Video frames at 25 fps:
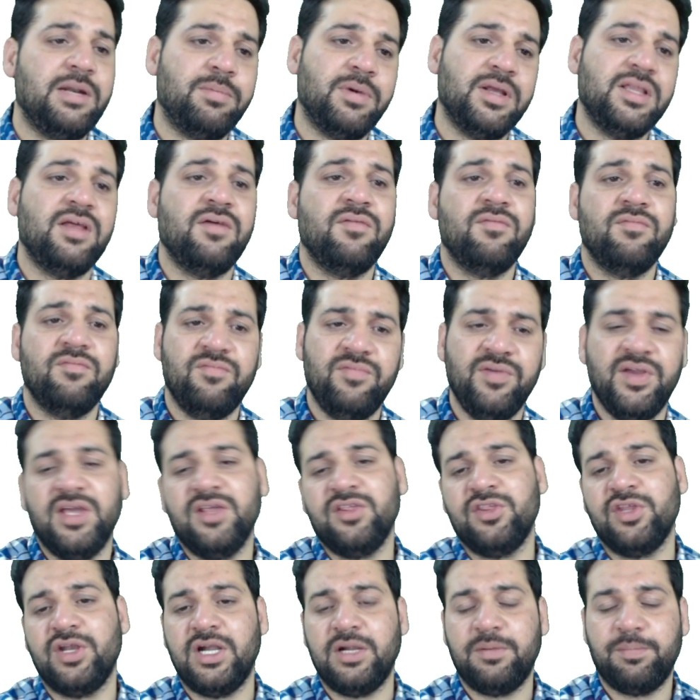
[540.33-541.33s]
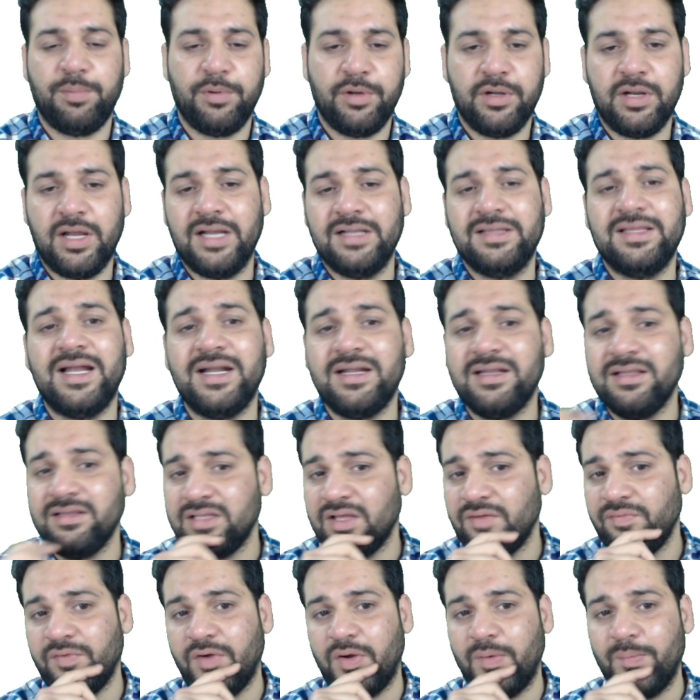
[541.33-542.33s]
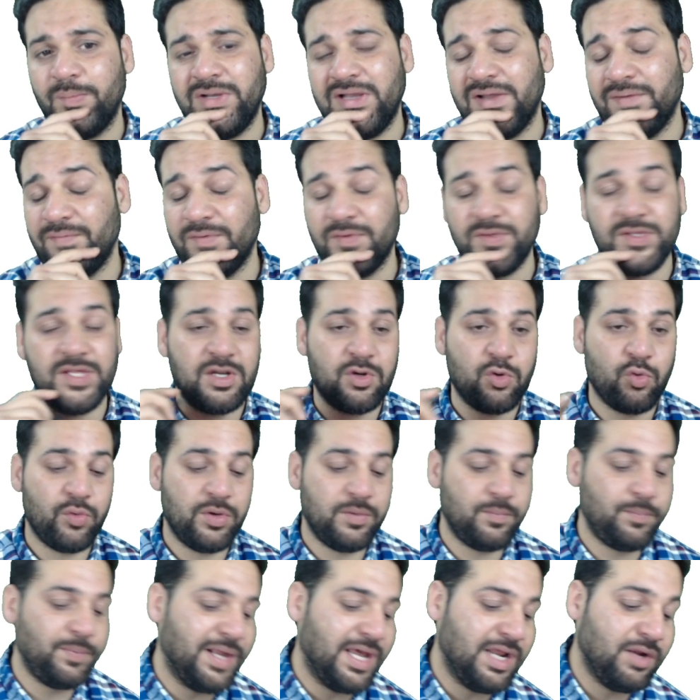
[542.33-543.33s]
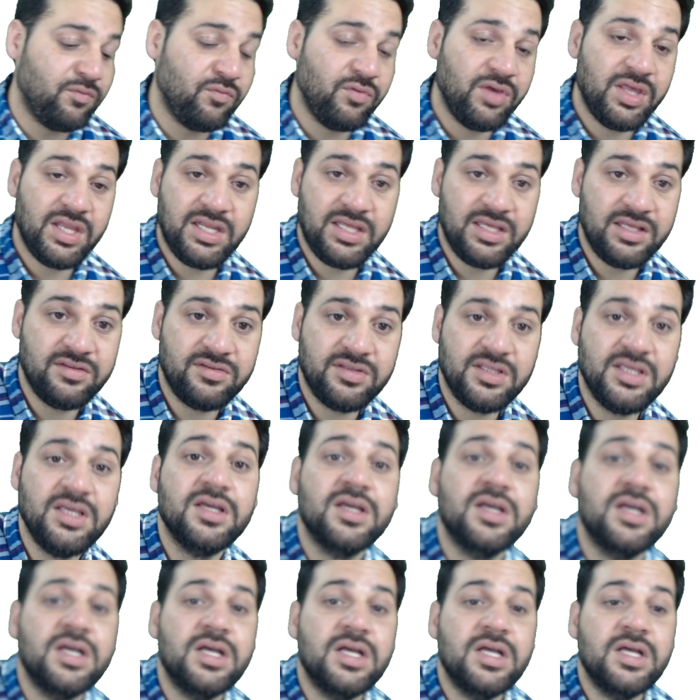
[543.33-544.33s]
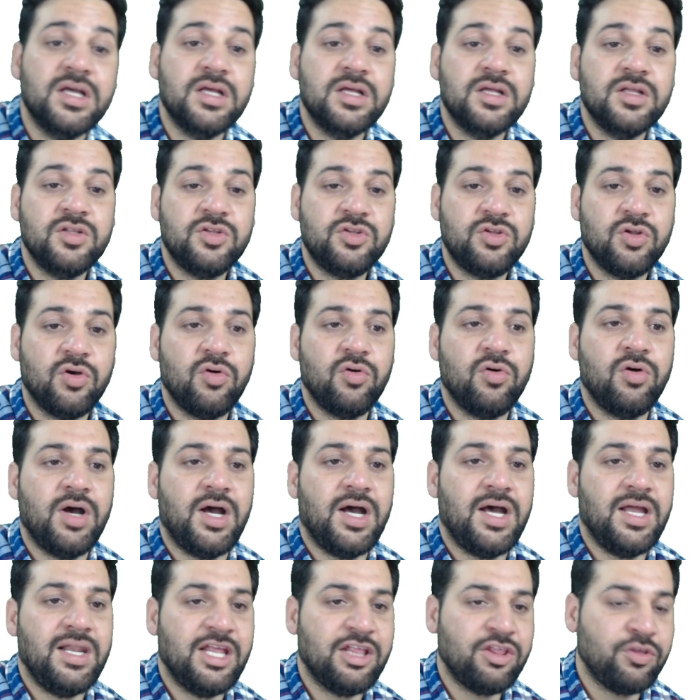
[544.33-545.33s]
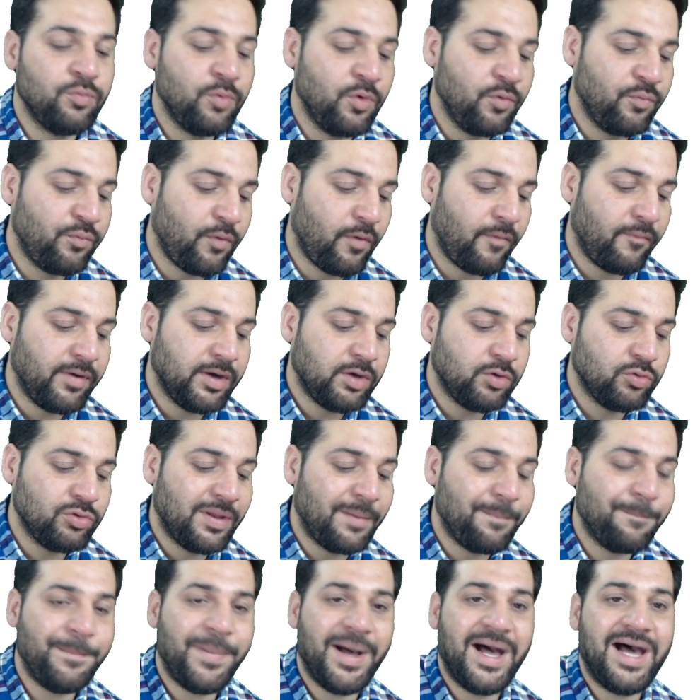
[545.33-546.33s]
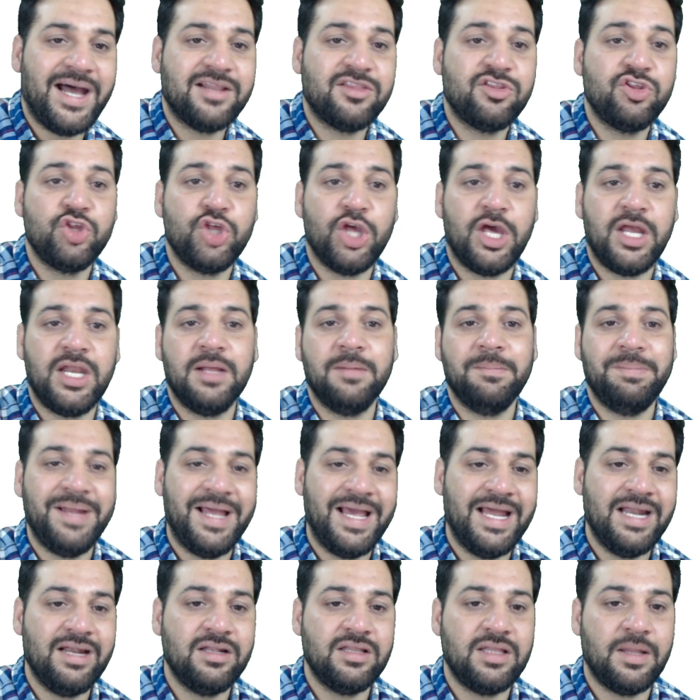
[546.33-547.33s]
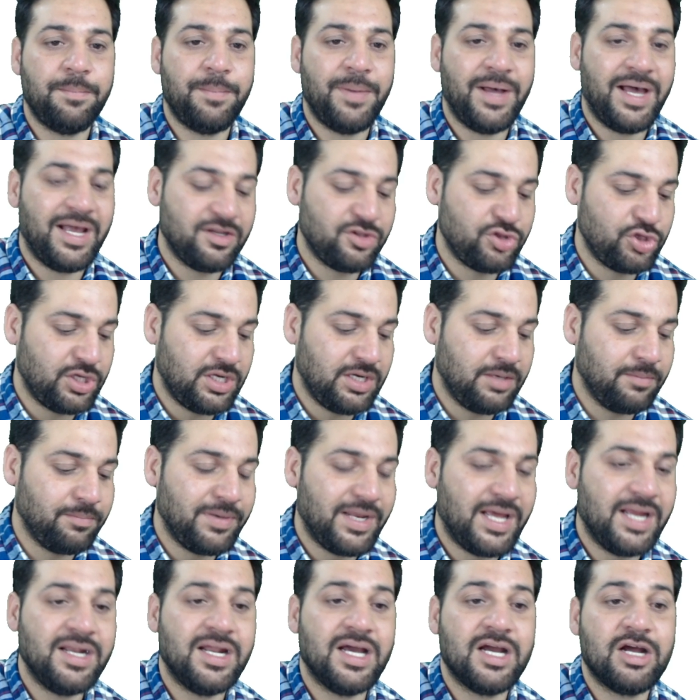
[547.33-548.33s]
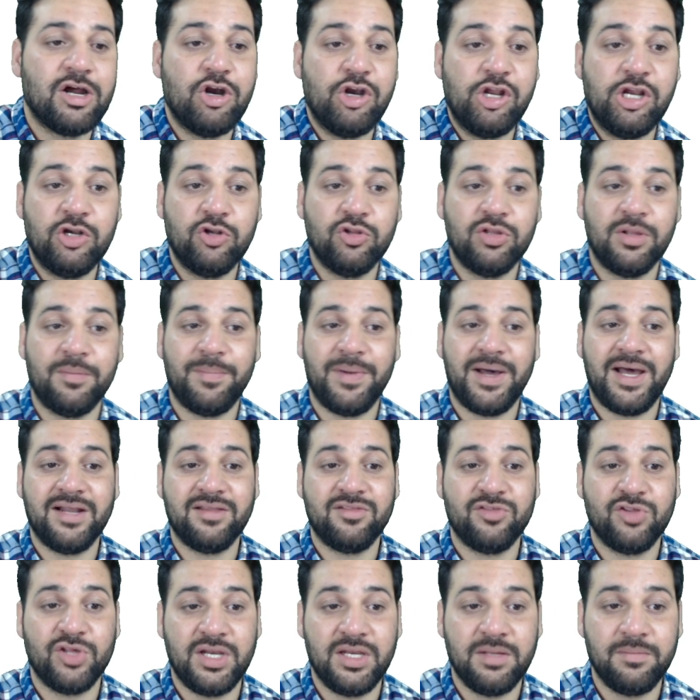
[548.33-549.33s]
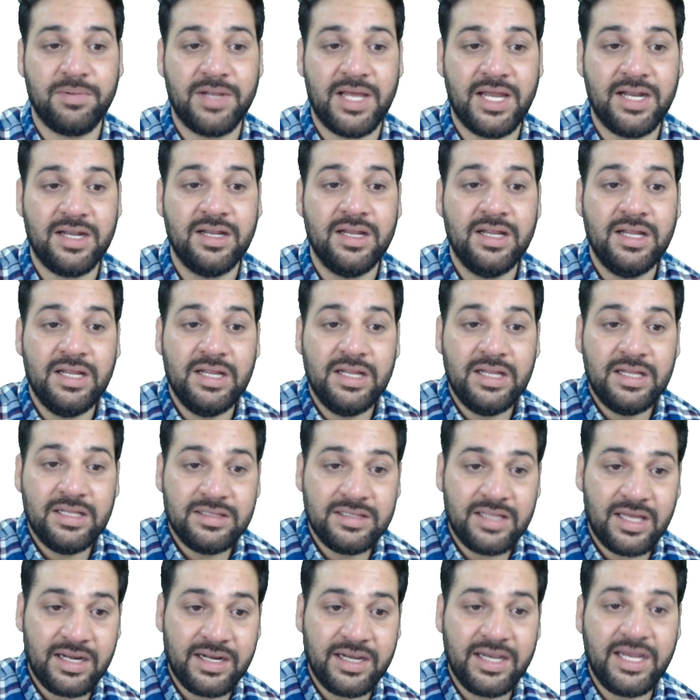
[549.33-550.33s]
by the wage rate per hour. That is the formula for the Rowan plan. Very easy. So let's move forward to the Barth sharing plan. According to the Barth sharing plan, the